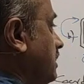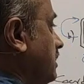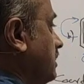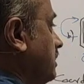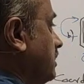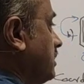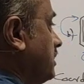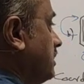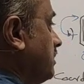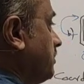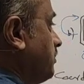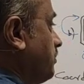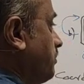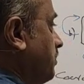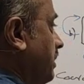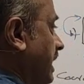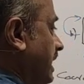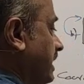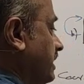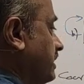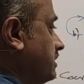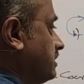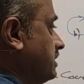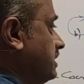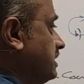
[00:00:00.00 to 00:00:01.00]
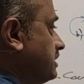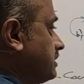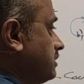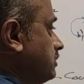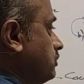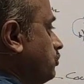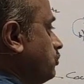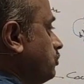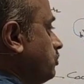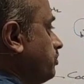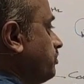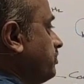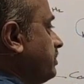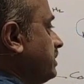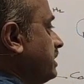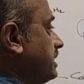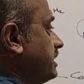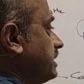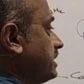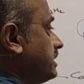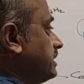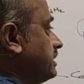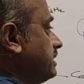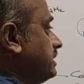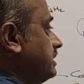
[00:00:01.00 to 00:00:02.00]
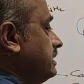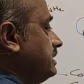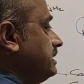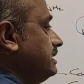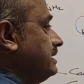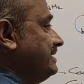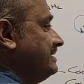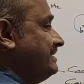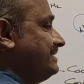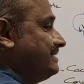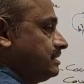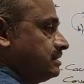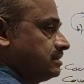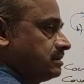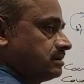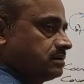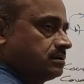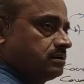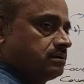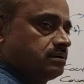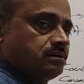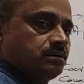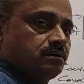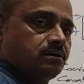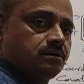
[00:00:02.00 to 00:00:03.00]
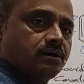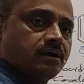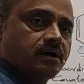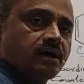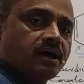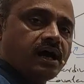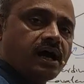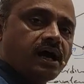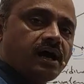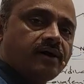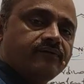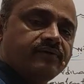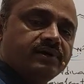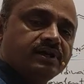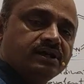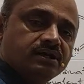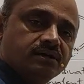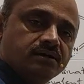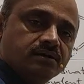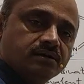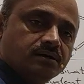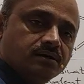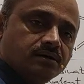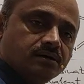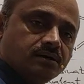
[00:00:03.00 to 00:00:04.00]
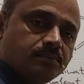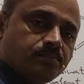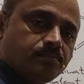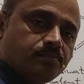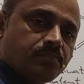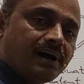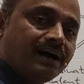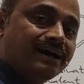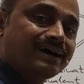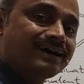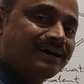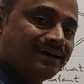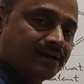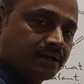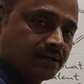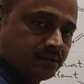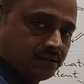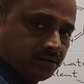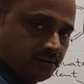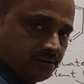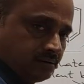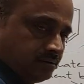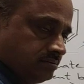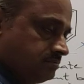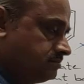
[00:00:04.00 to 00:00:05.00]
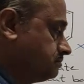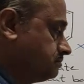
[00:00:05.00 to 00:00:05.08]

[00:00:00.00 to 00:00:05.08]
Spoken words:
this lone pair is having a pi character,